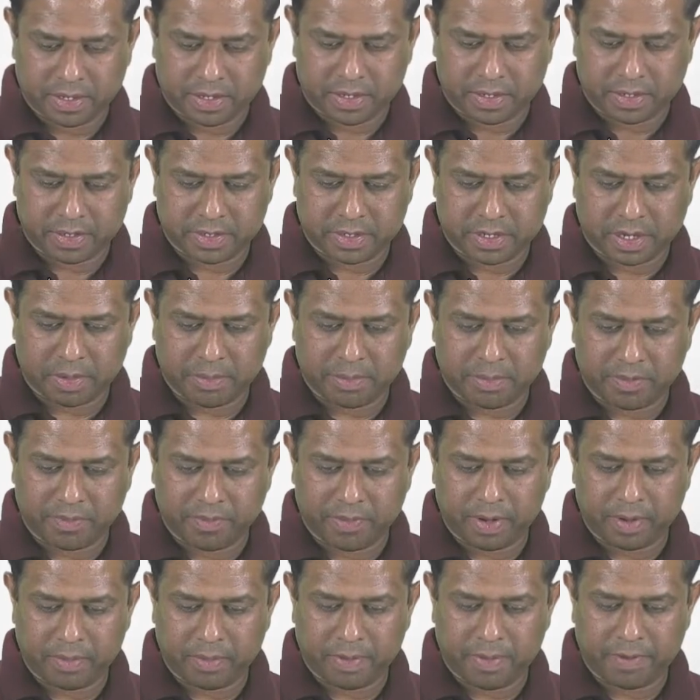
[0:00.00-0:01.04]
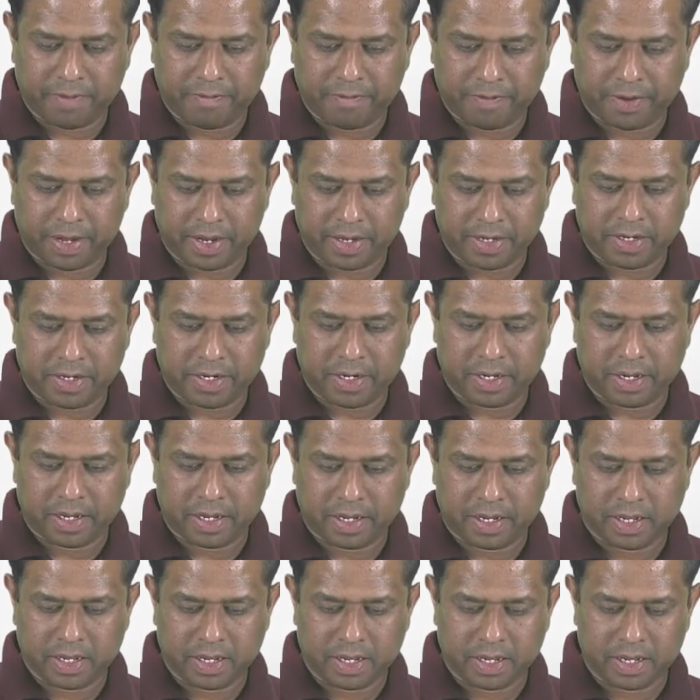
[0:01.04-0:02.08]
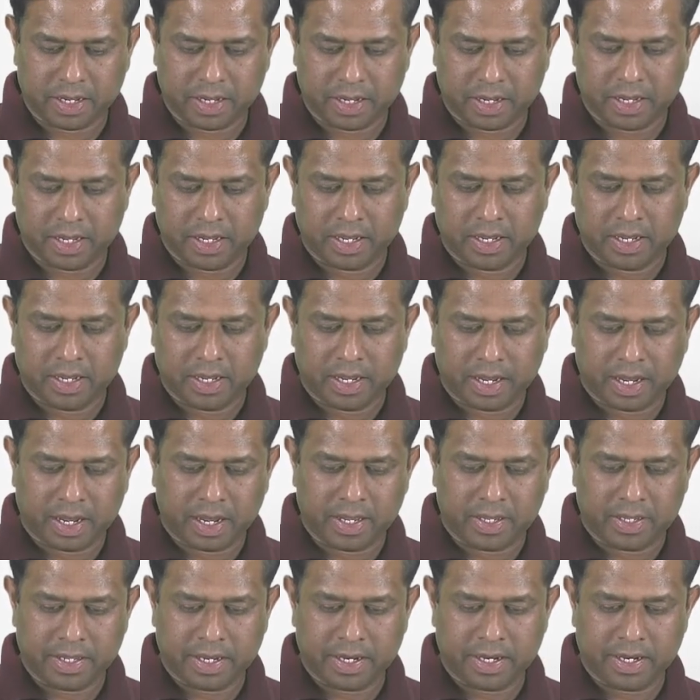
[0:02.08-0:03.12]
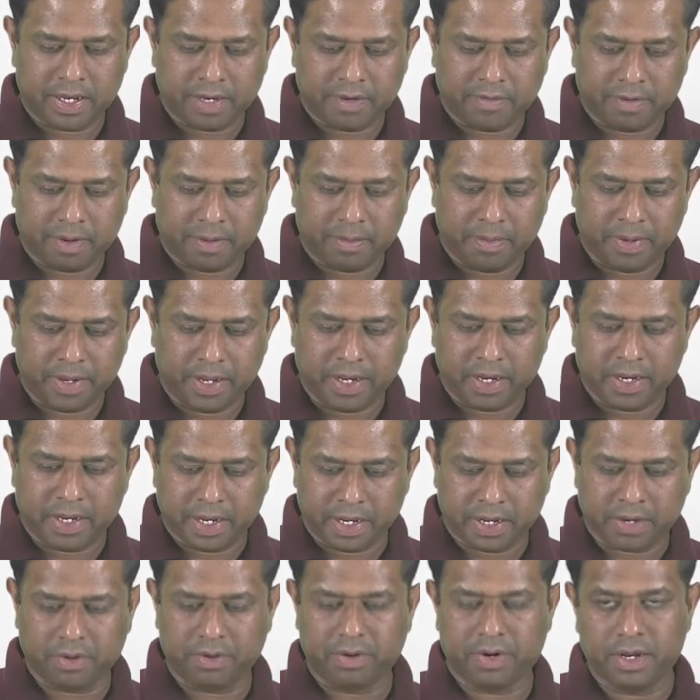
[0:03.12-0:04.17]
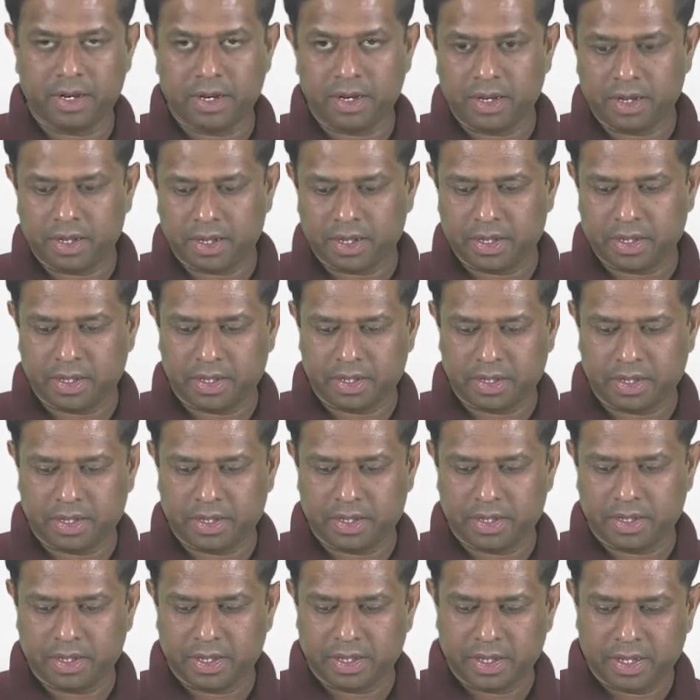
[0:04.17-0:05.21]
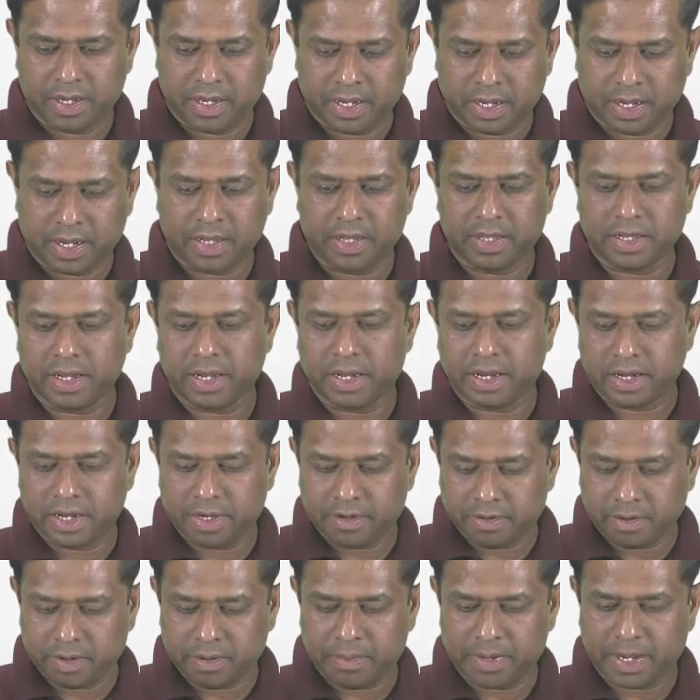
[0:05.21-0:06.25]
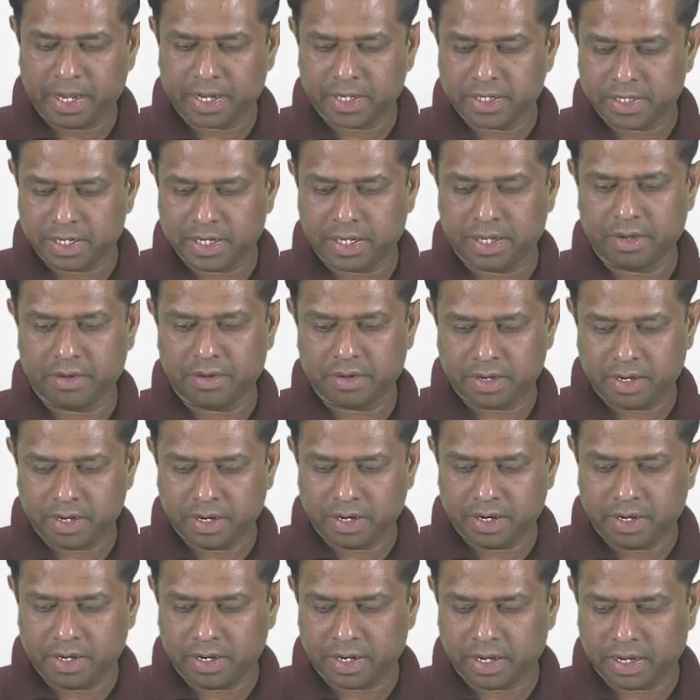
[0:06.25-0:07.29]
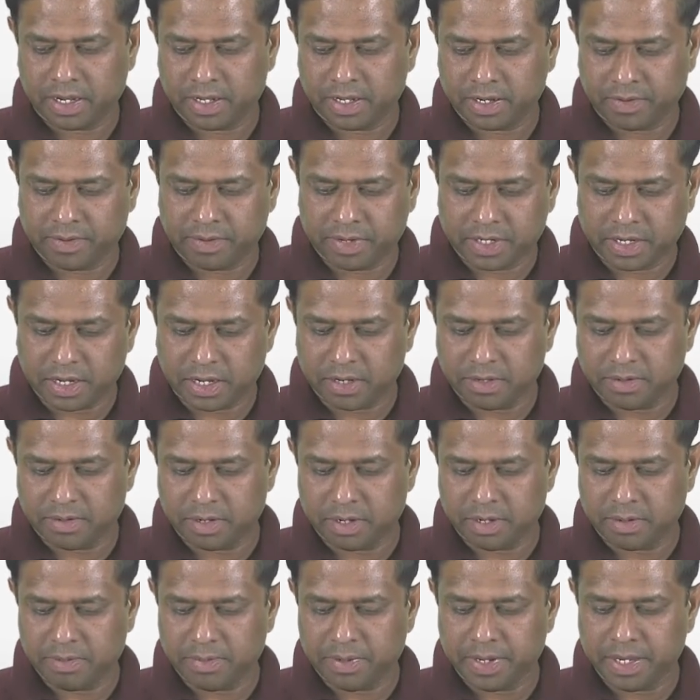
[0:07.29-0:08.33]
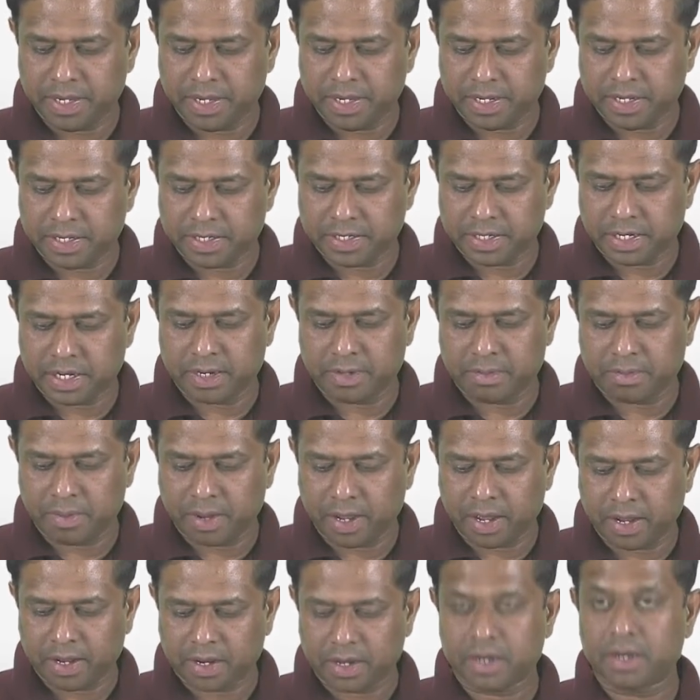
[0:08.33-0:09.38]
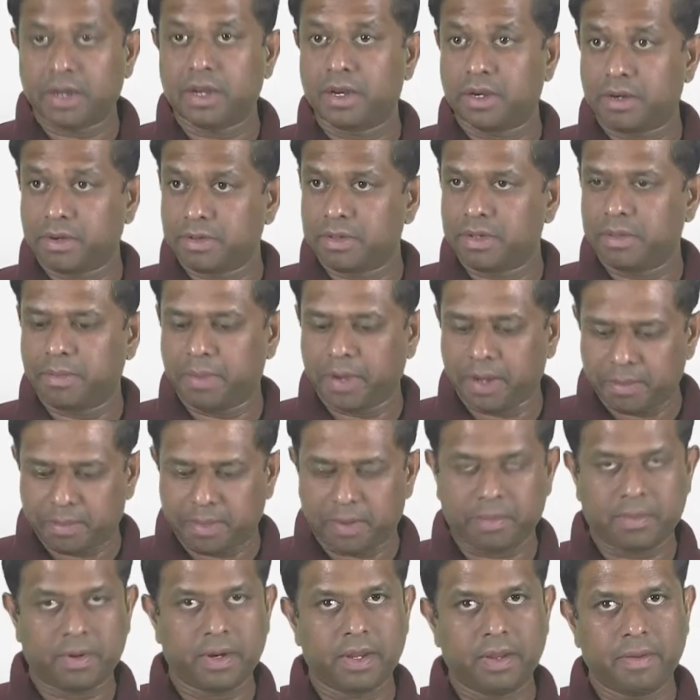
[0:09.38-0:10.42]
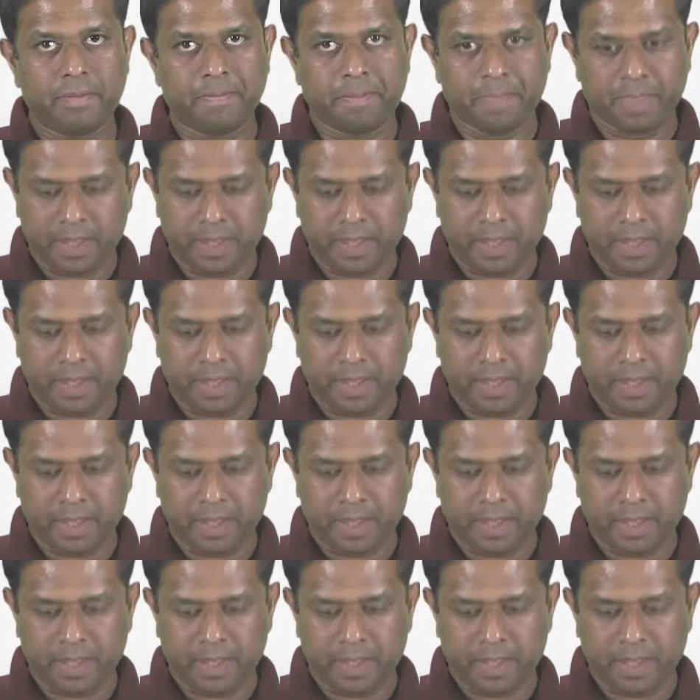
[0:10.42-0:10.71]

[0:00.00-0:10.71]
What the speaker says: and sub will be fetched, and then it will be decoded, and then it will be executed, and the results will be sent back to the main memory